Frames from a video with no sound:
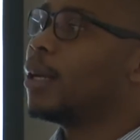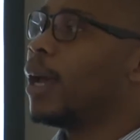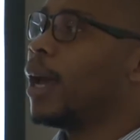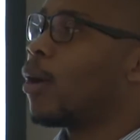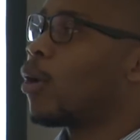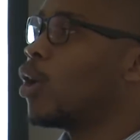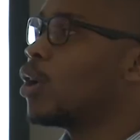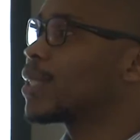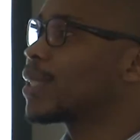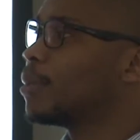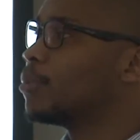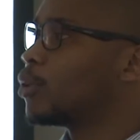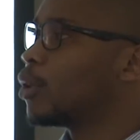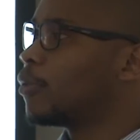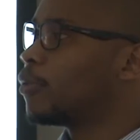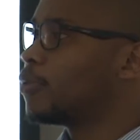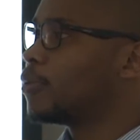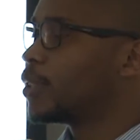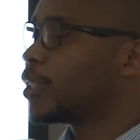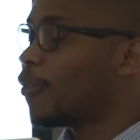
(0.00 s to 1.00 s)
a concept
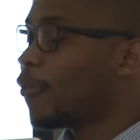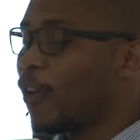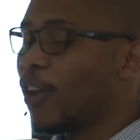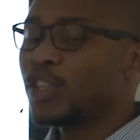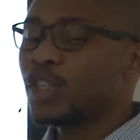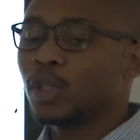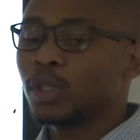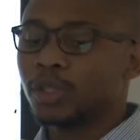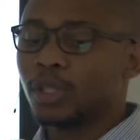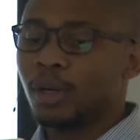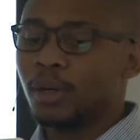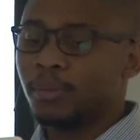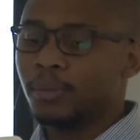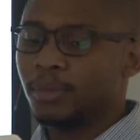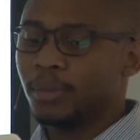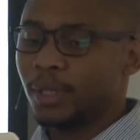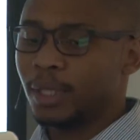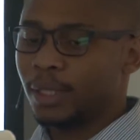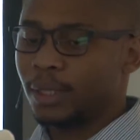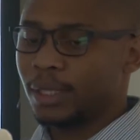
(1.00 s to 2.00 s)
of the virtual DOM,
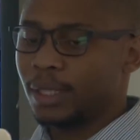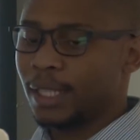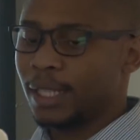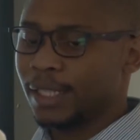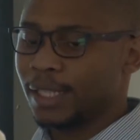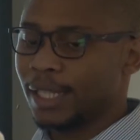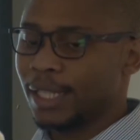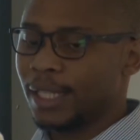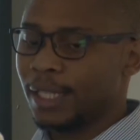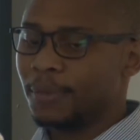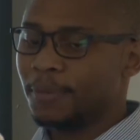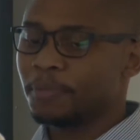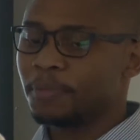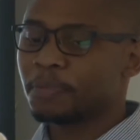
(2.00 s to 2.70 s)
actually.